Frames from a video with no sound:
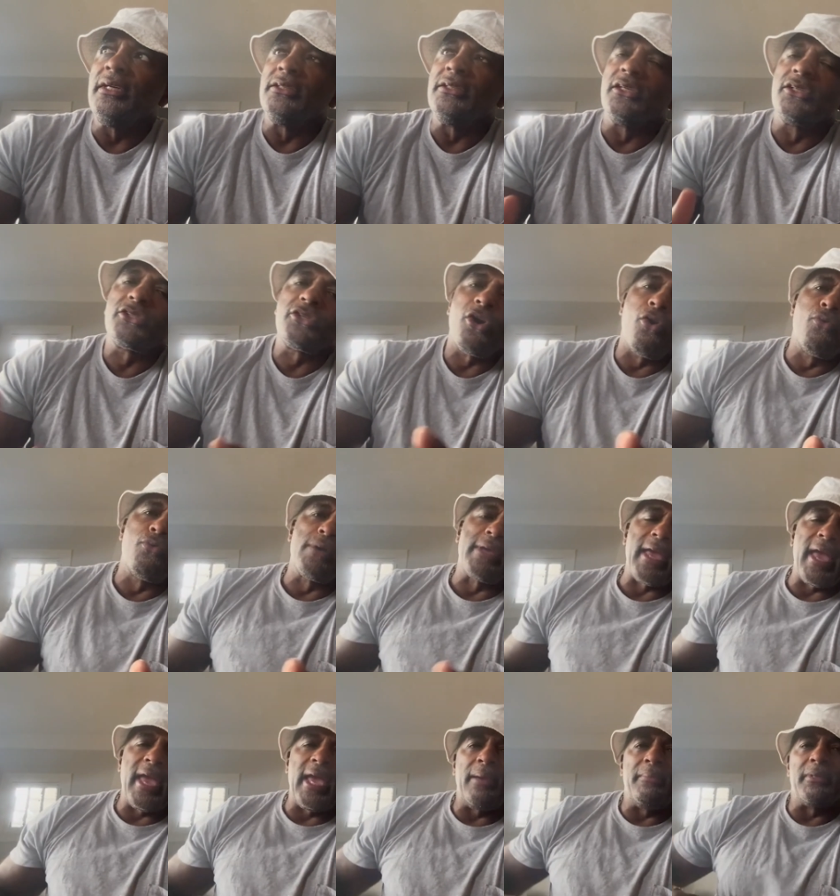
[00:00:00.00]
This whole
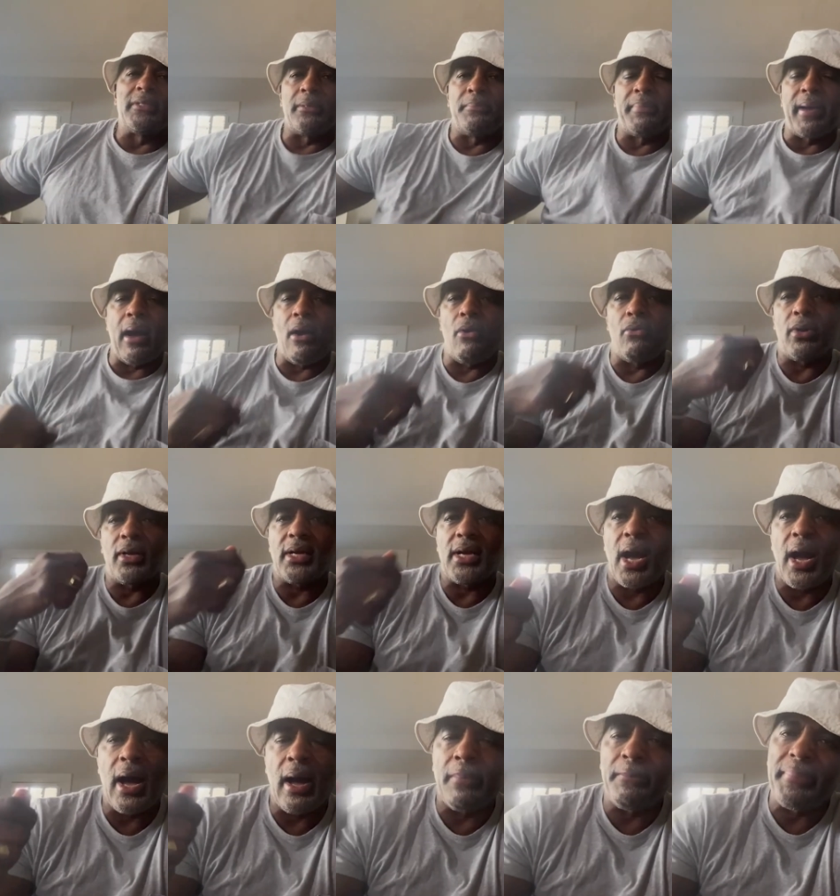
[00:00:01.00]
game is about
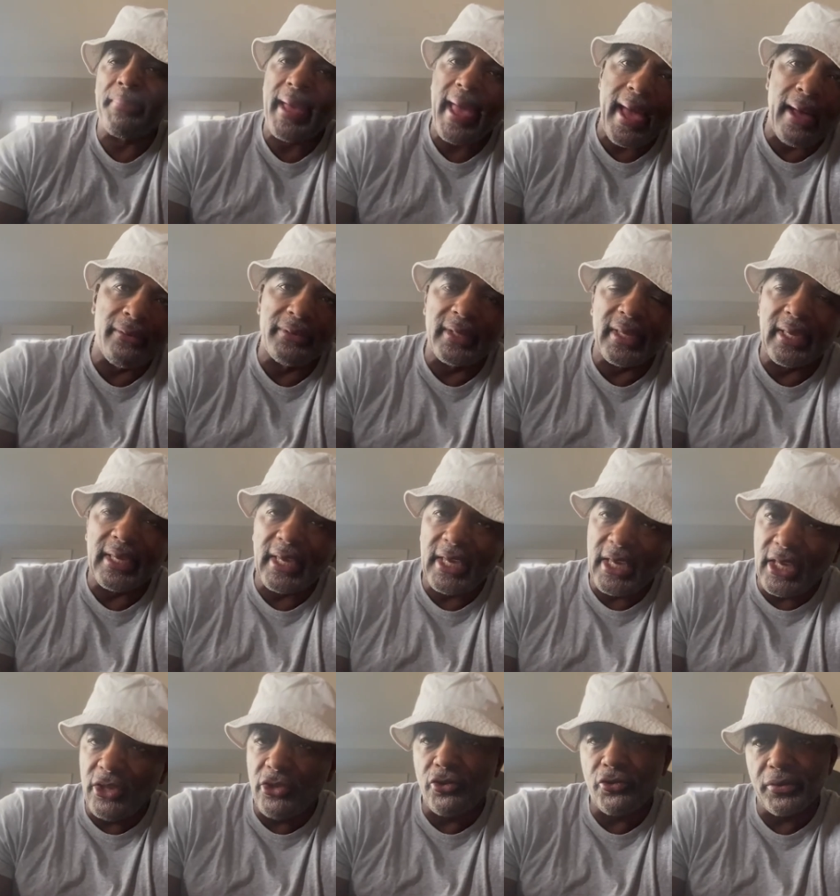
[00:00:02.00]
compounding
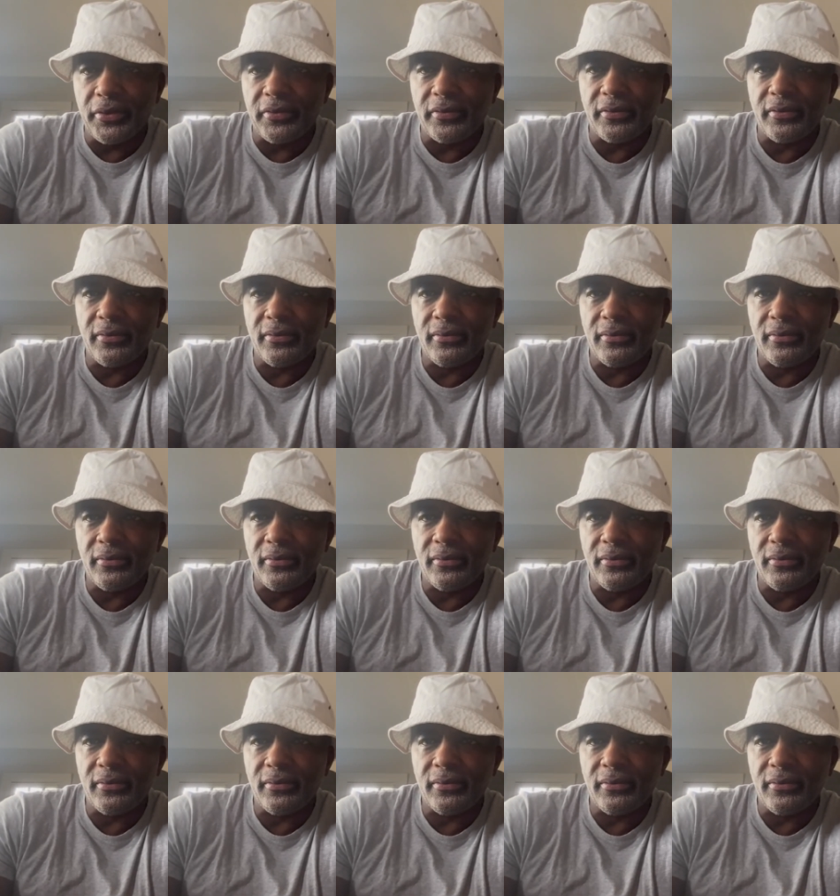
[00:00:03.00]
interest.